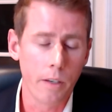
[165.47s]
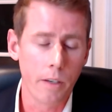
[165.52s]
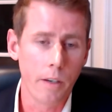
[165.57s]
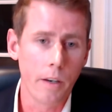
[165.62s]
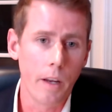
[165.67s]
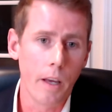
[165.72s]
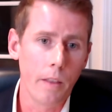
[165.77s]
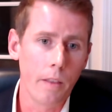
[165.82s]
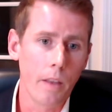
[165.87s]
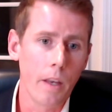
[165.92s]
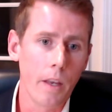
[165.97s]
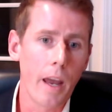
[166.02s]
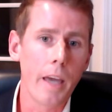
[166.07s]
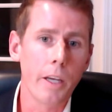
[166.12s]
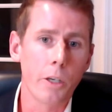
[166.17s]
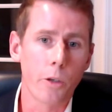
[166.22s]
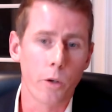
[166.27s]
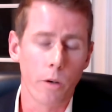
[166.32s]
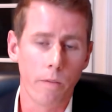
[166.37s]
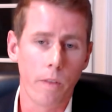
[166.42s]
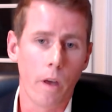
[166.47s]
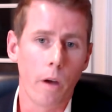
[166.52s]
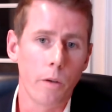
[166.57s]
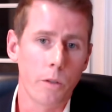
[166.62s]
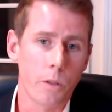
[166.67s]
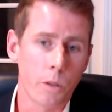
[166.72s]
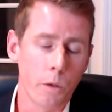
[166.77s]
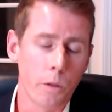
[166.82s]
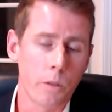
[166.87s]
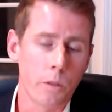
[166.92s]
And the nature of
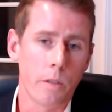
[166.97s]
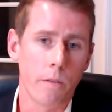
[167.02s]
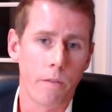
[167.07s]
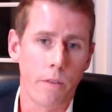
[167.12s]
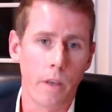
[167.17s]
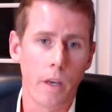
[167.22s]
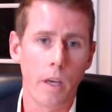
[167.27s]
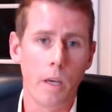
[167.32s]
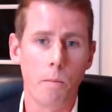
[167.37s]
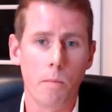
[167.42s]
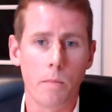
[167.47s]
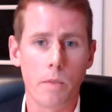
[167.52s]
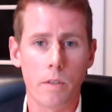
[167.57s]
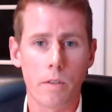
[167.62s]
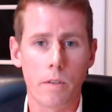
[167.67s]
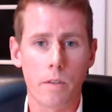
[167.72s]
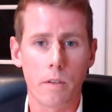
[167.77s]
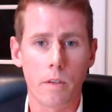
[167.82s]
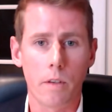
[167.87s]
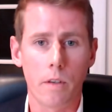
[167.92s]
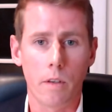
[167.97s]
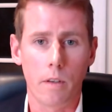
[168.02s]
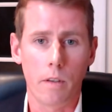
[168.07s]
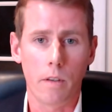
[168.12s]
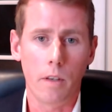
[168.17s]
those sorts of themes